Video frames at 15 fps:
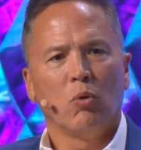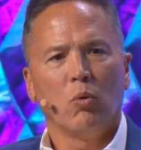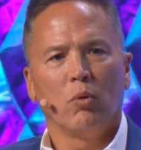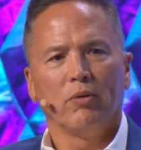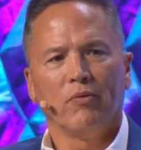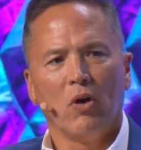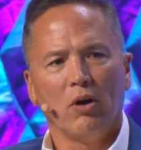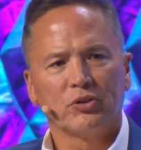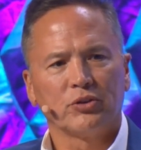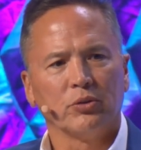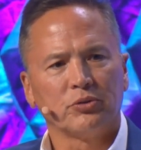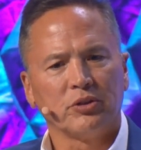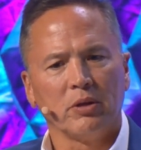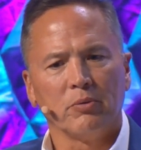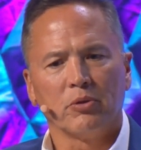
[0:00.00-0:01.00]
But what we've
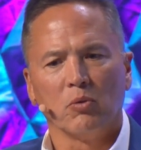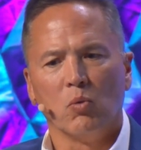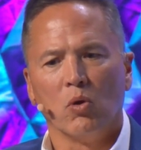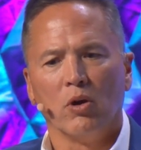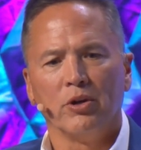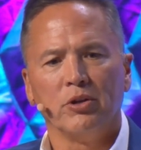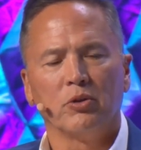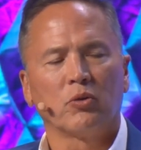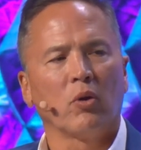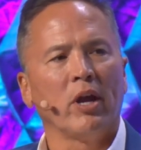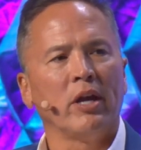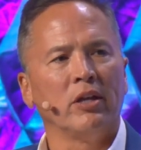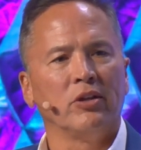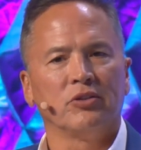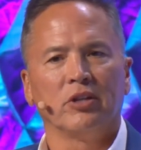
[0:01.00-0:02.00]
also seen with the war in
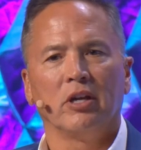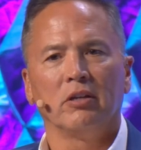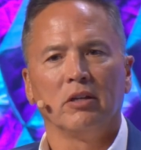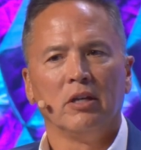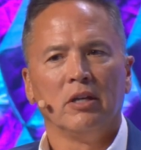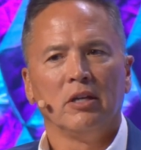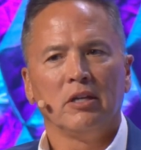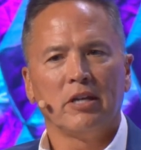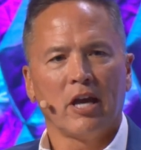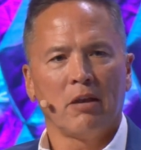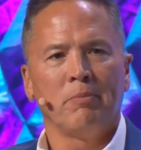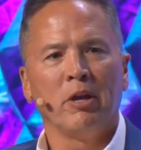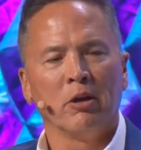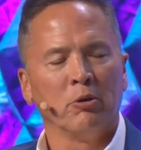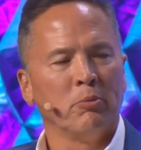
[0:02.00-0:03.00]
Ukraine is that you got
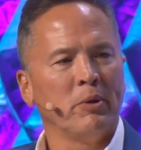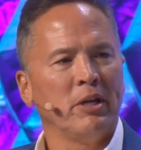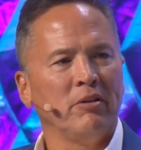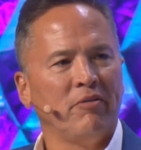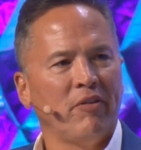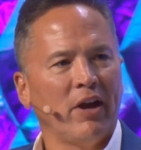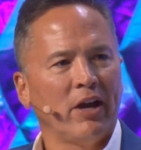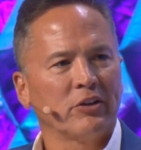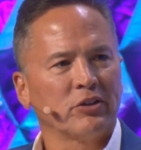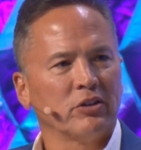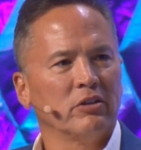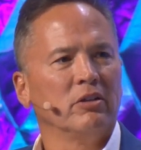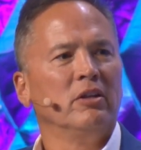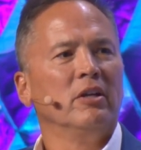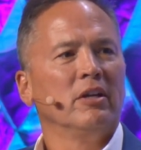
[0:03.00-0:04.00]
to be able to
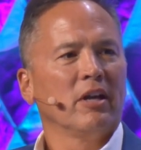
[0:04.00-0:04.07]
manufacture